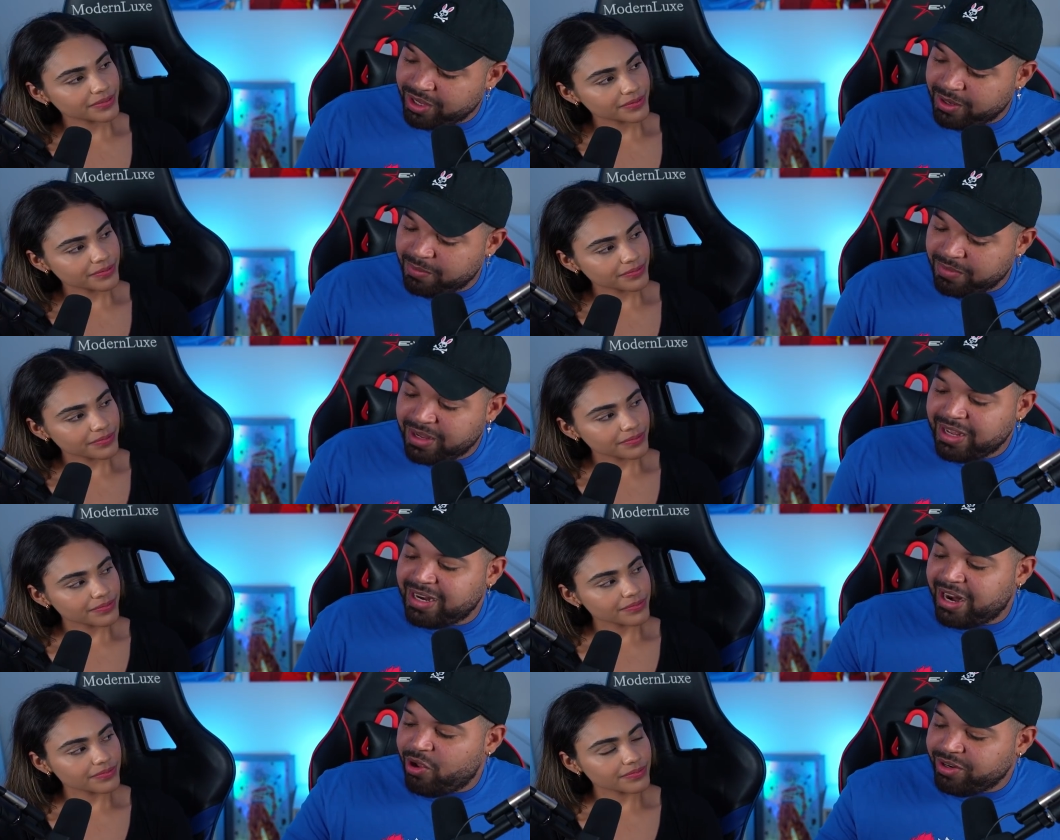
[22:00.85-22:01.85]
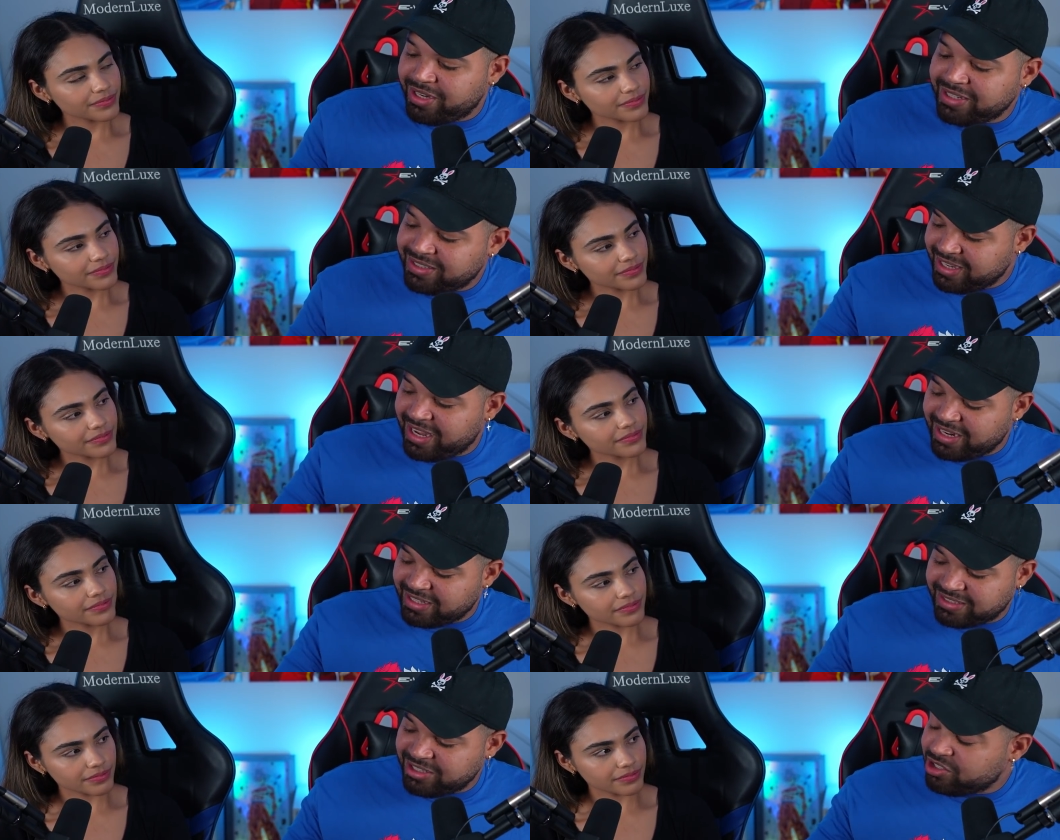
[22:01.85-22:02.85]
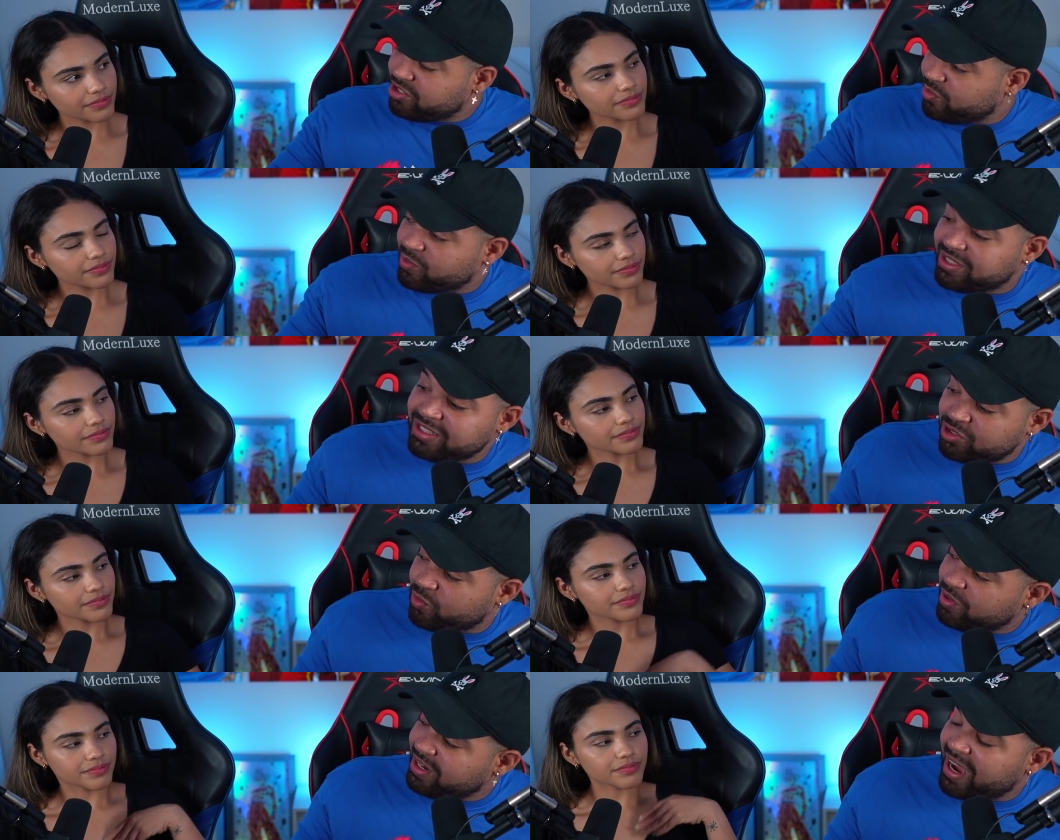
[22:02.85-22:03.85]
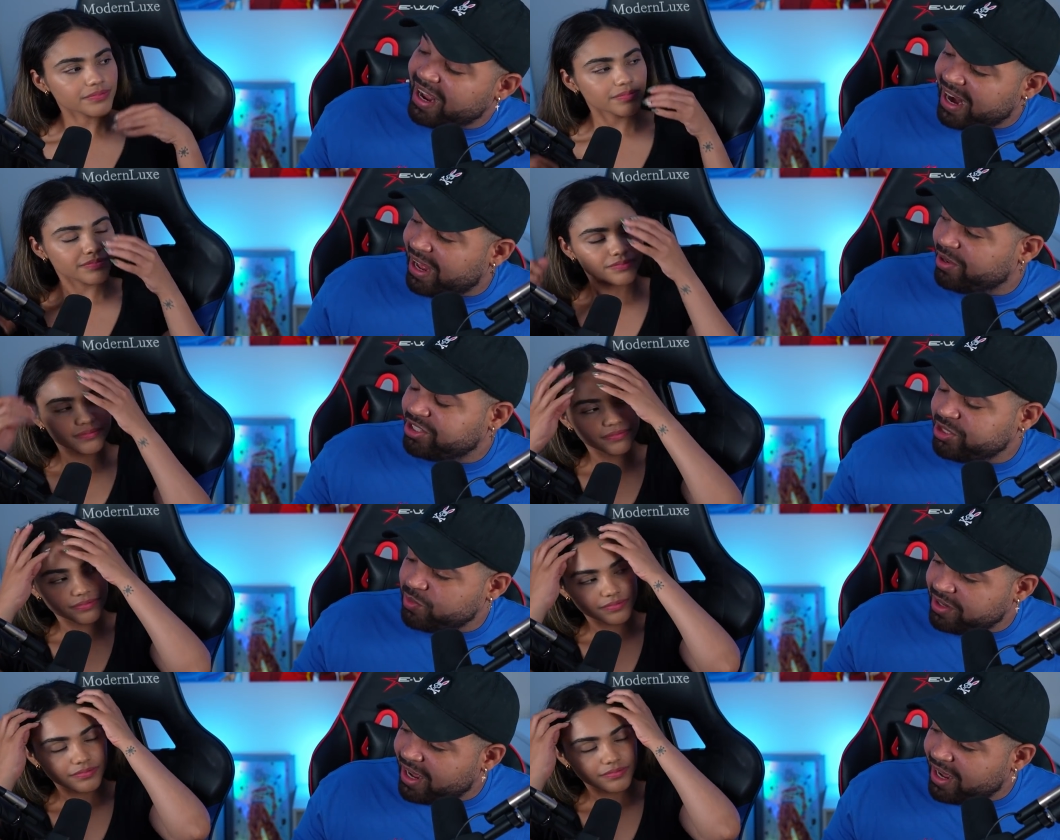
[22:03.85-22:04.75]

Speaker 1: him that on this day his sister sister would die and mm-hmm. how she would